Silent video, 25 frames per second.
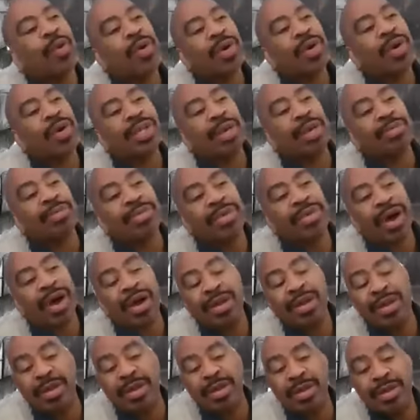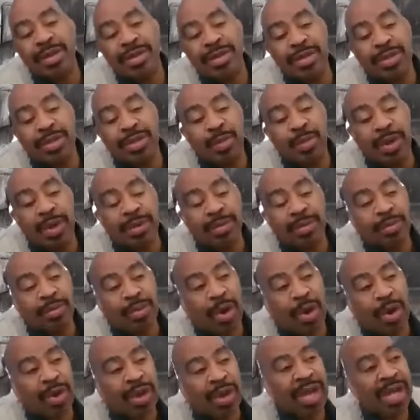because I'm starting to do my
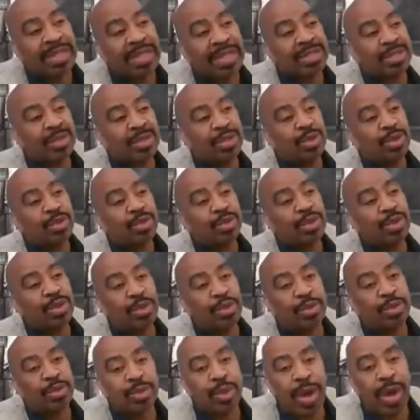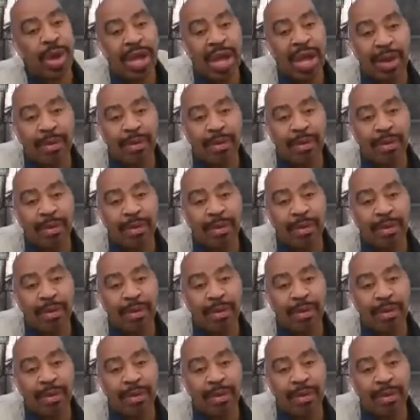broadcast on YouTube so I can have